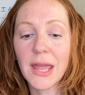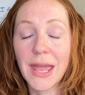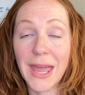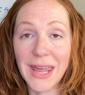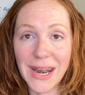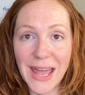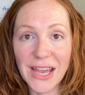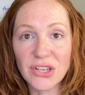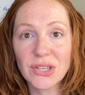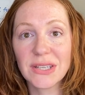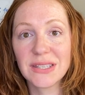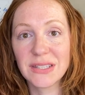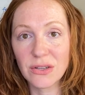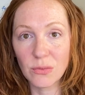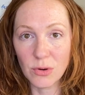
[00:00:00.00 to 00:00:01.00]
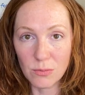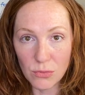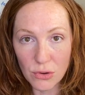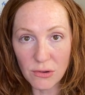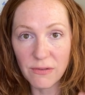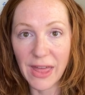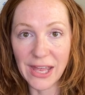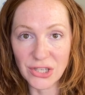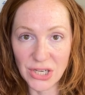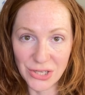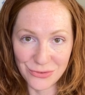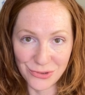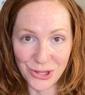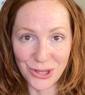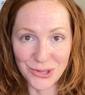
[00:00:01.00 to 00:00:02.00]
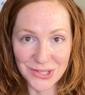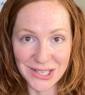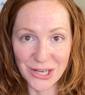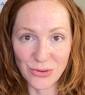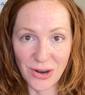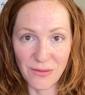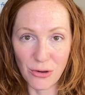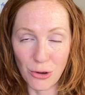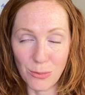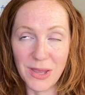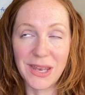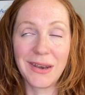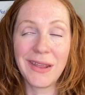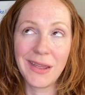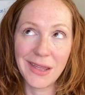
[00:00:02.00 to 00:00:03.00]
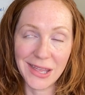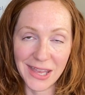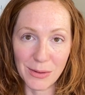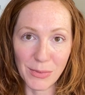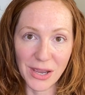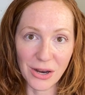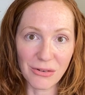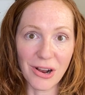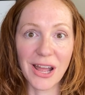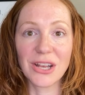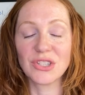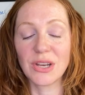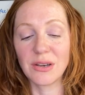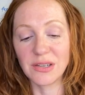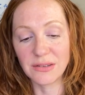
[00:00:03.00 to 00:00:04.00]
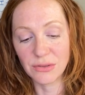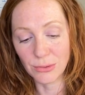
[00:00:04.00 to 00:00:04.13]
And I actually still remove that change of clothes that I drive home in my garage and